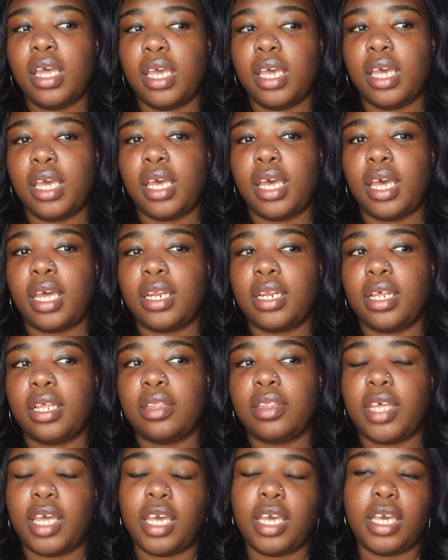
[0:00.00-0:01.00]
and
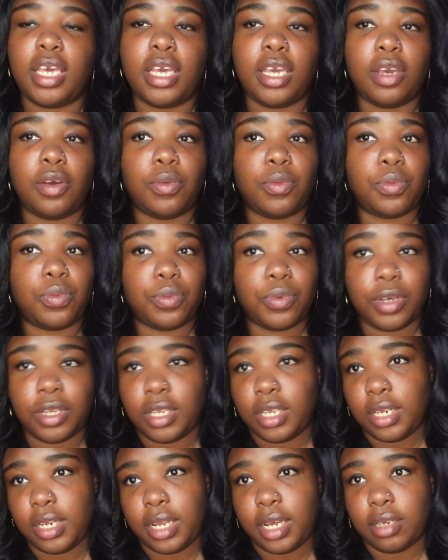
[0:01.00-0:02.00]
they
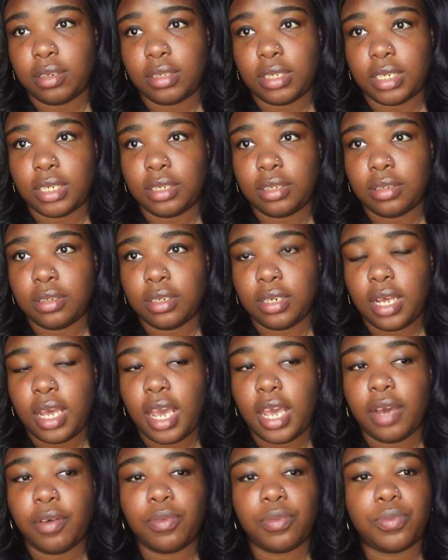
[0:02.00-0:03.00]
really nailed it.
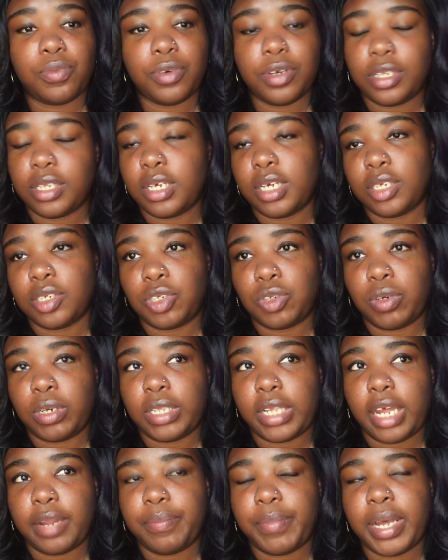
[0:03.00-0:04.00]
I really enjoyed
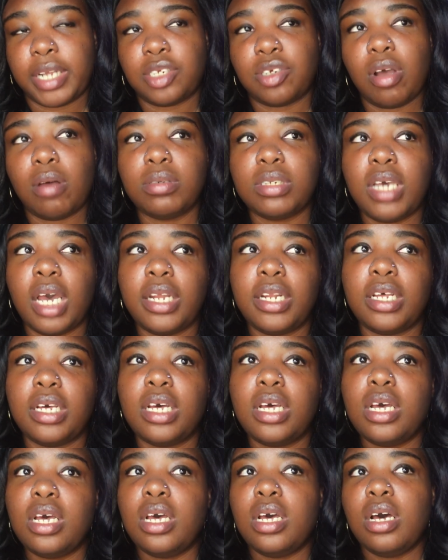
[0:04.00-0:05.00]
that match. I was kind of
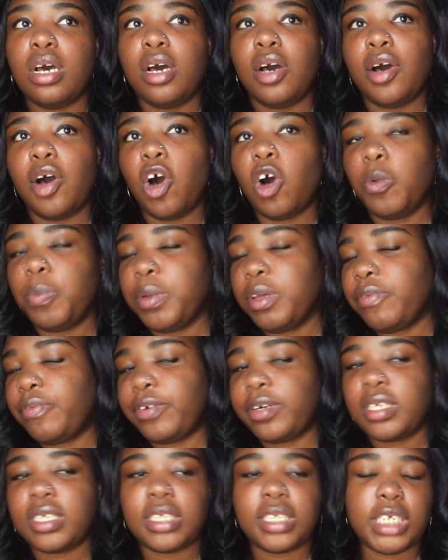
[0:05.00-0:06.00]
hoping
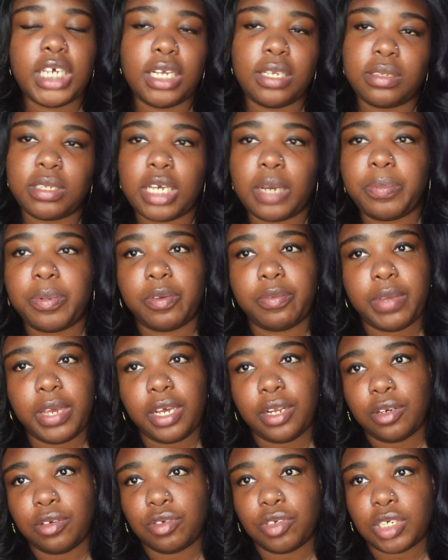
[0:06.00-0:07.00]
for the same type of
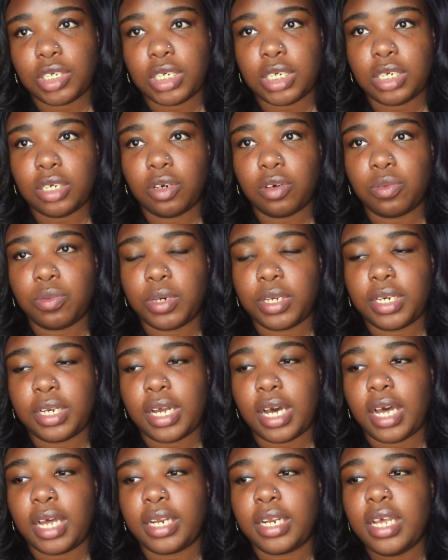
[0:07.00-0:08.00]
energy or
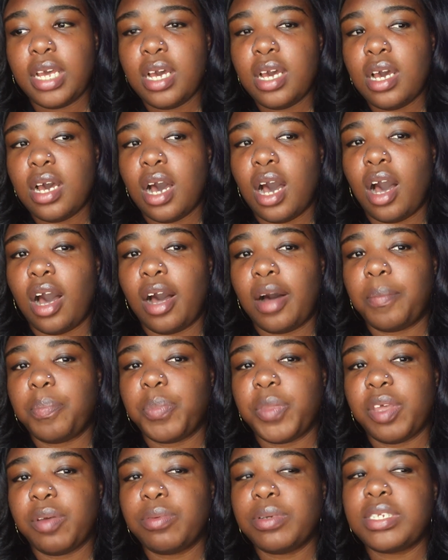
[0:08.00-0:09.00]
whatnot.
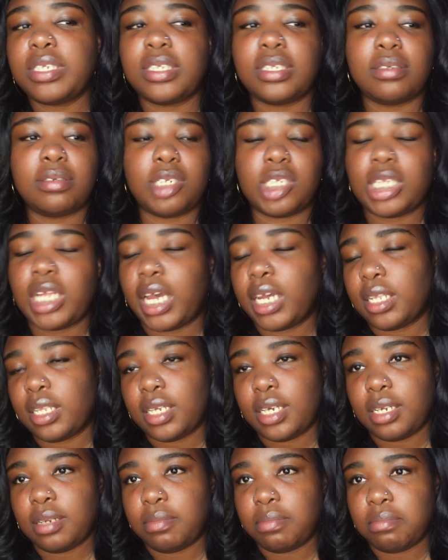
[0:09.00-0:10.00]
It was
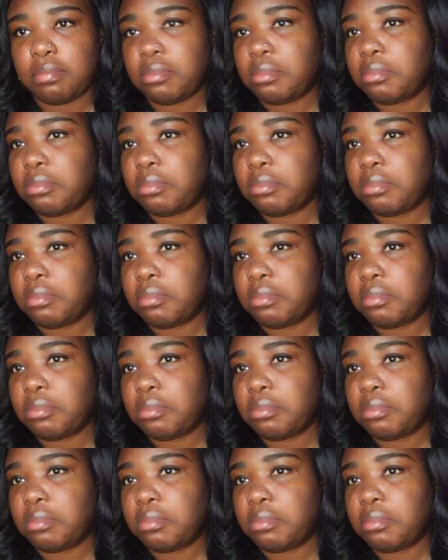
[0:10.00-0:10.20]
slightly,